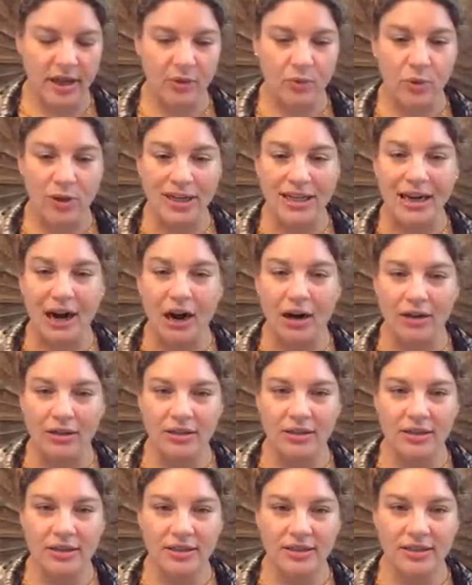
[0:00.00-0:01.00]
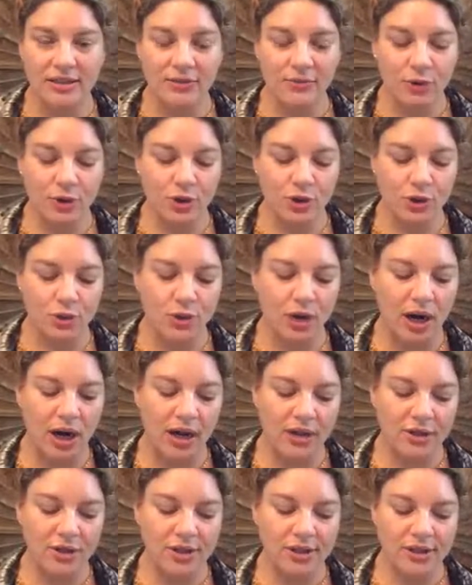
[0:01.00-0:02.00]
and regardless of what you
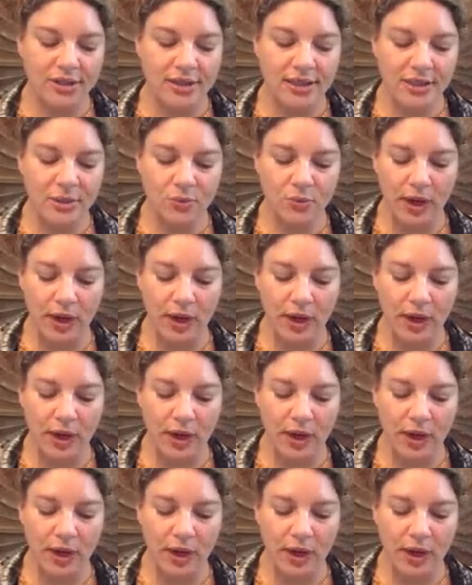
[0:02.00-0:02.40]
consciously